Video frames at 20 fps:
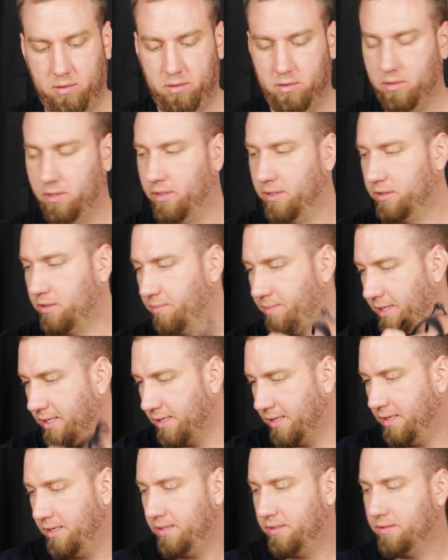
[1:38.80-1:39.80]
So this will be
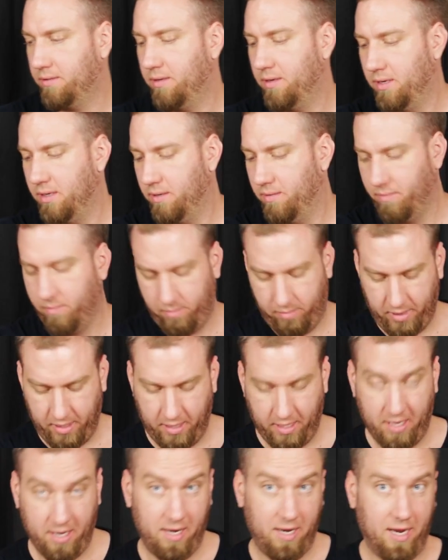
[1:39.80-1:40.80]
good,
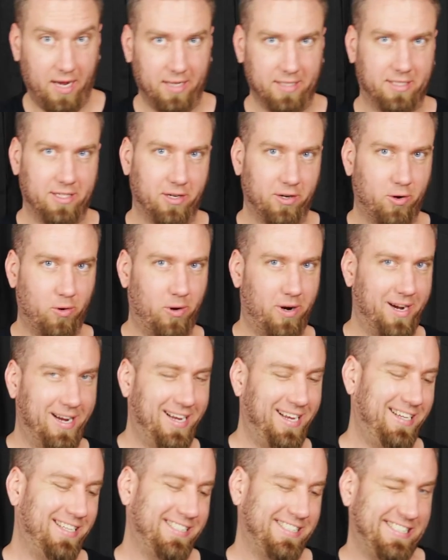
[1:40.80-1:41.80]
be nice and
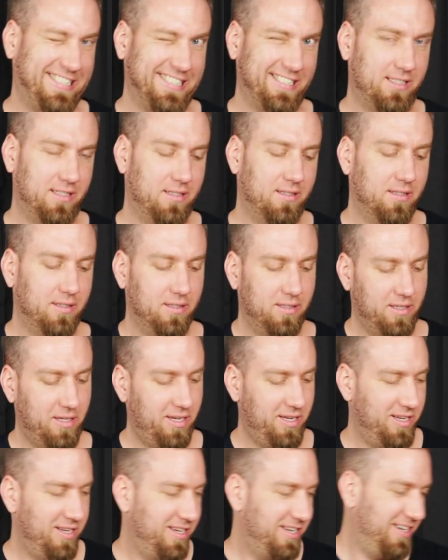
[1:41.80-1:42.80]
quiet.
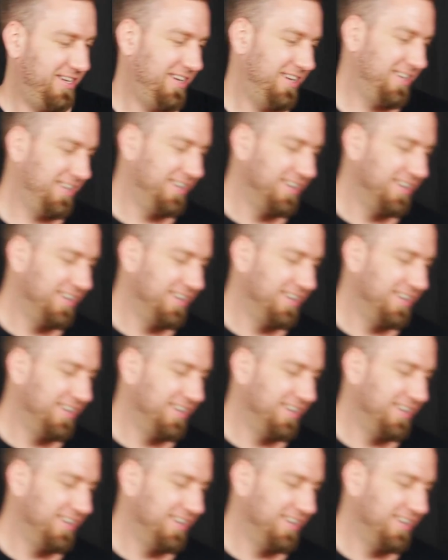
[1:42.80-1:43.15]
Yeah,